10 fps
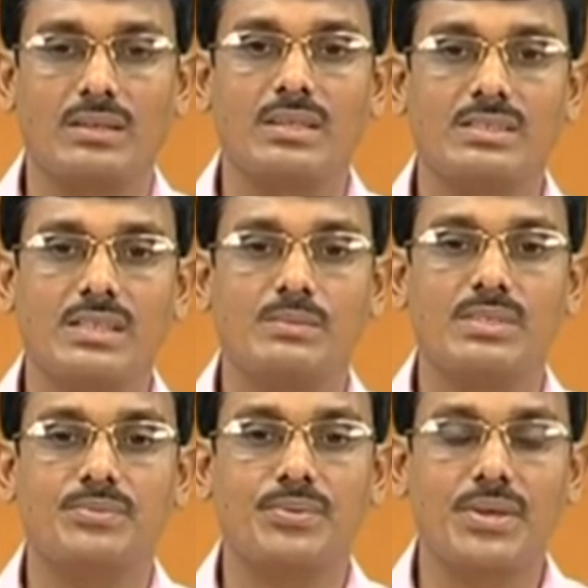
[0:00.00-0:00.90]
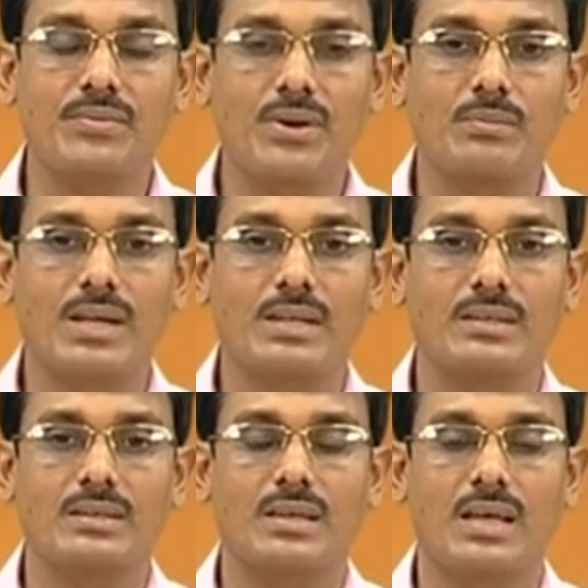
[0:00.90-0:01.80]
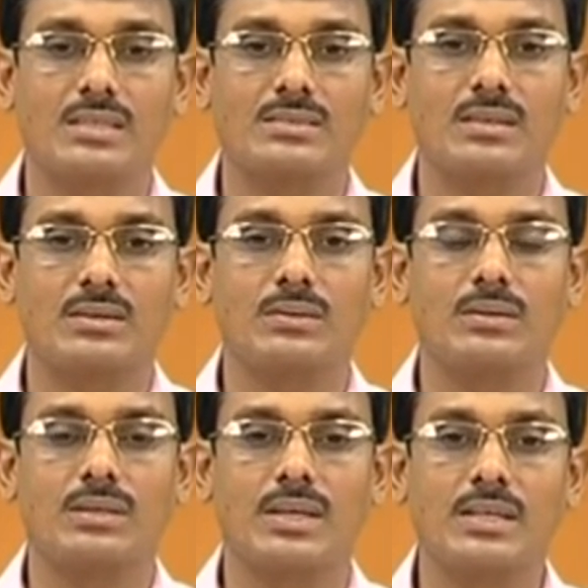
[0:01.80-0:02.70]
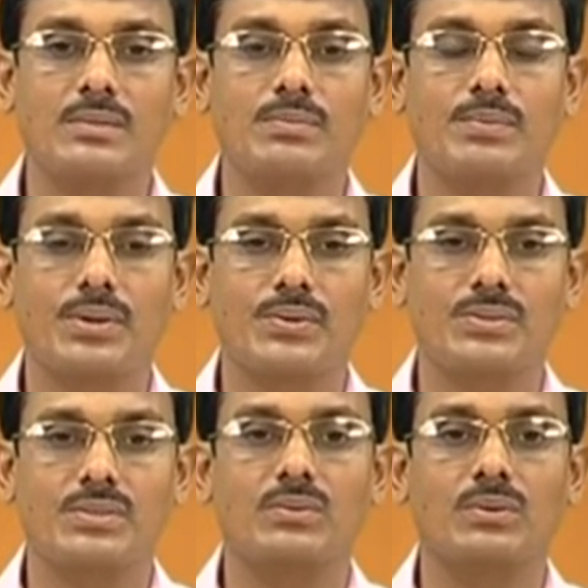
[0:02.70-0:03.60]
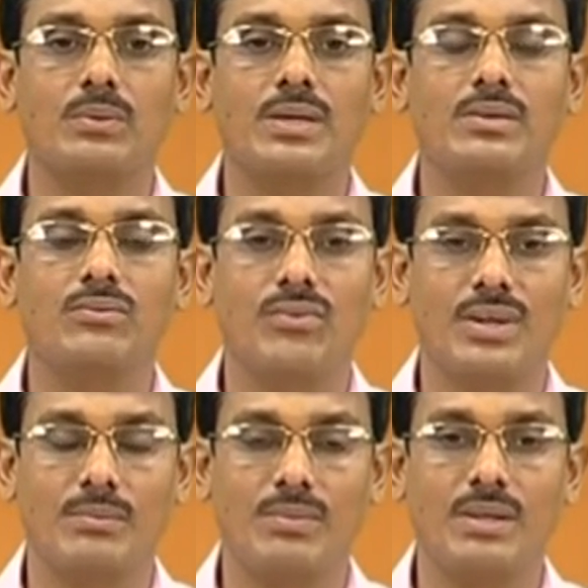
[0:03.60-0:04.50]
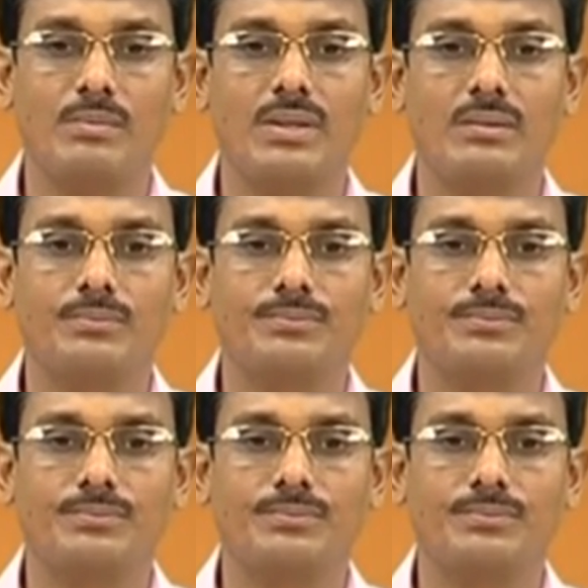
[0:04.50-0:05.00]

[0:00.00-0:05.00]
ECM is free from that, as the heat produced will be very minimal,